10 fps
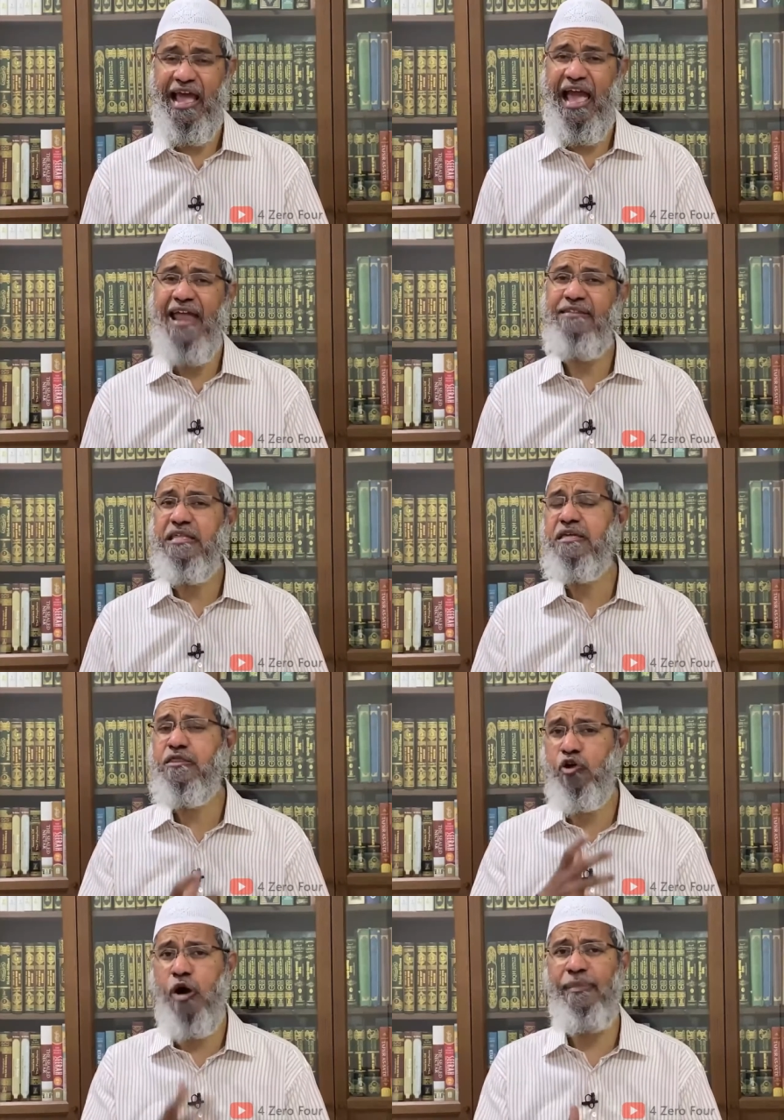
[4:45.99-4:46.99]
And this is
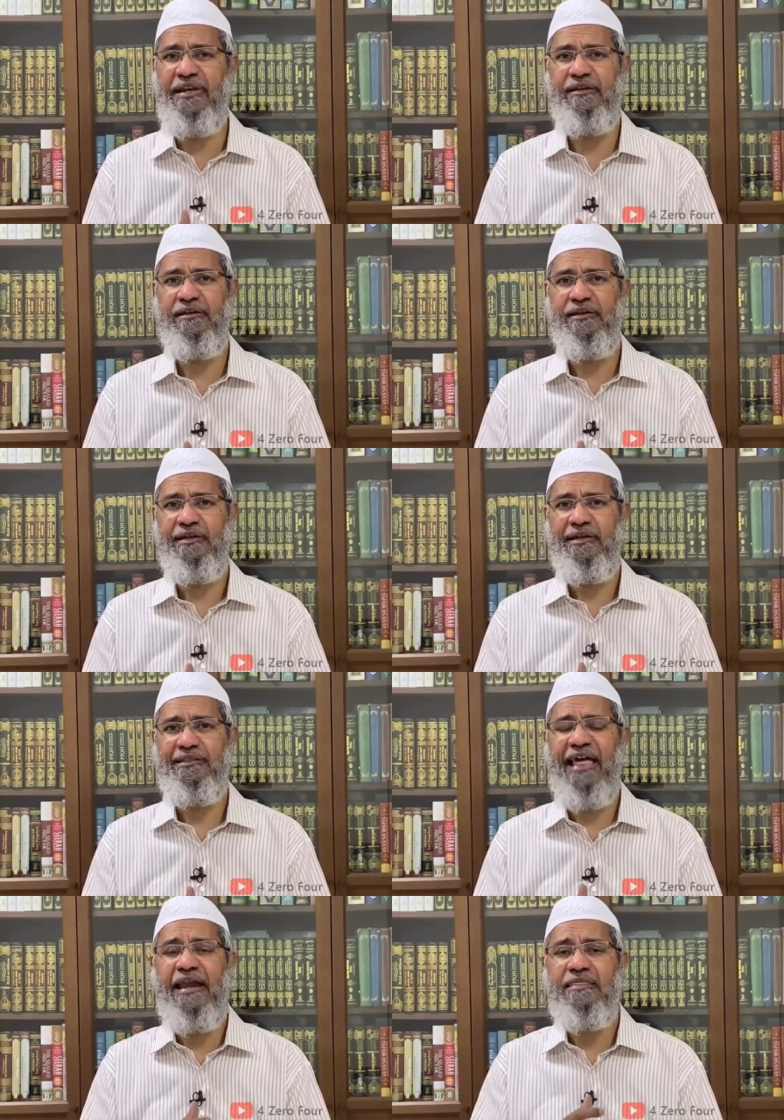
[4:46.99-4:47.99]
common,
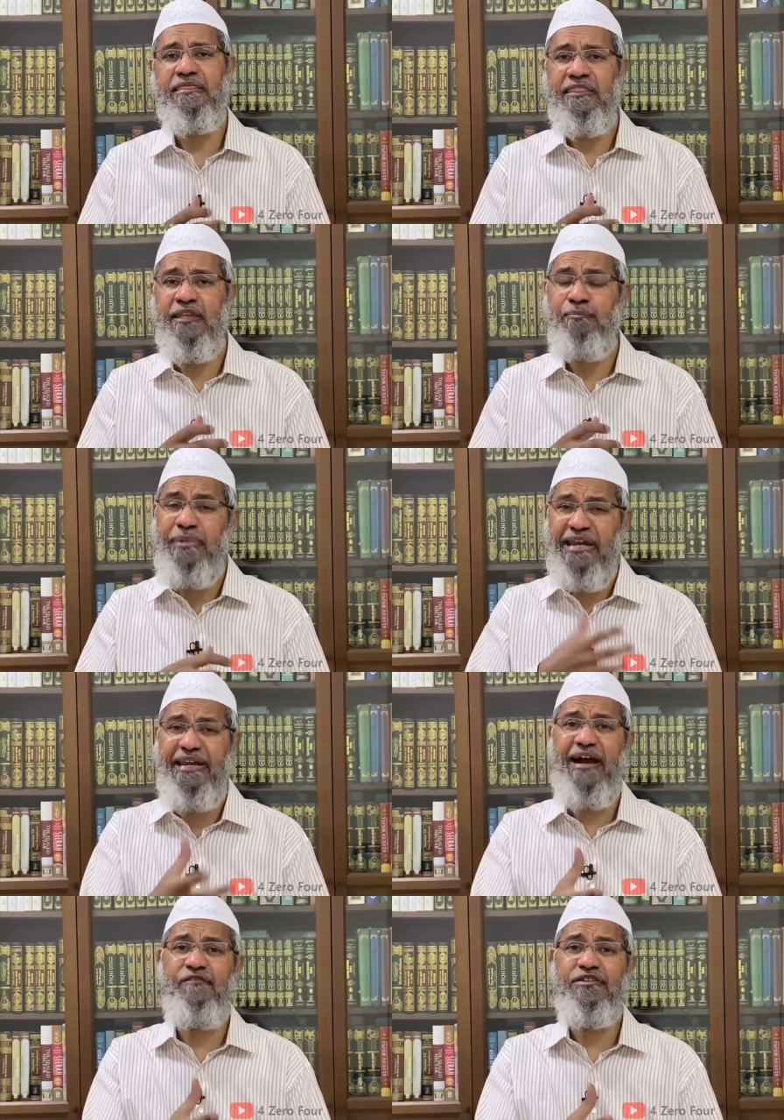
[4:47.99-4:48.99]
that the
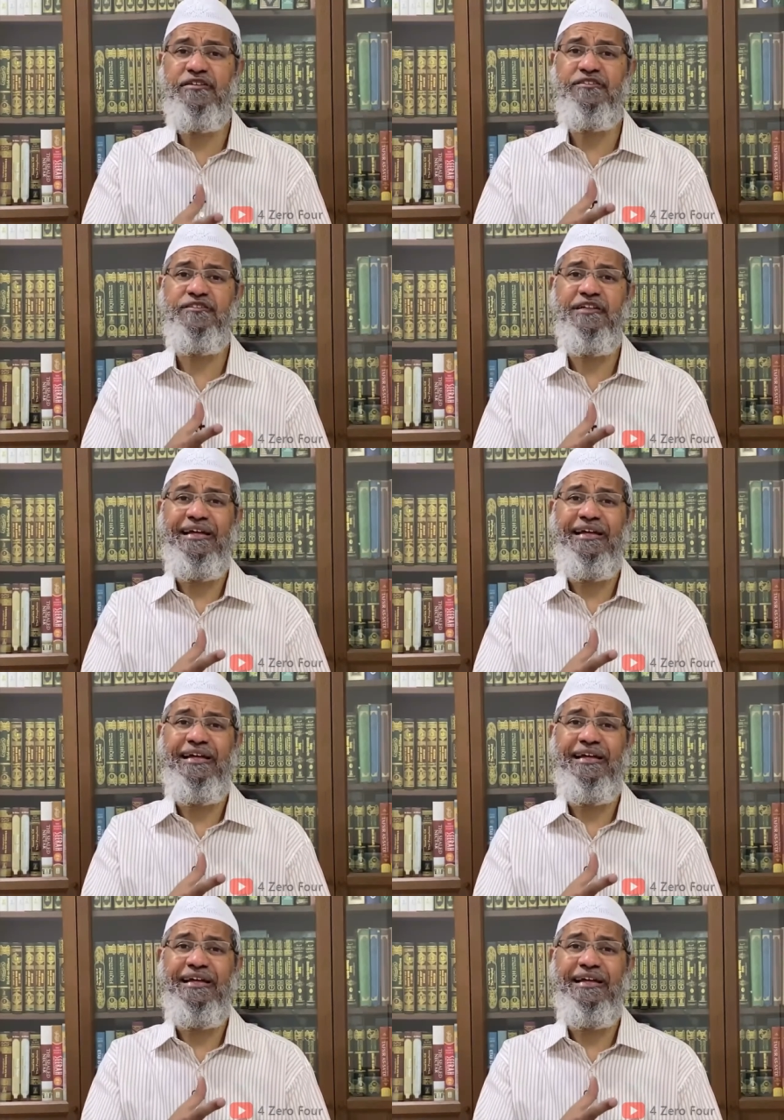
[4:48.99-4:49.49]
media, which is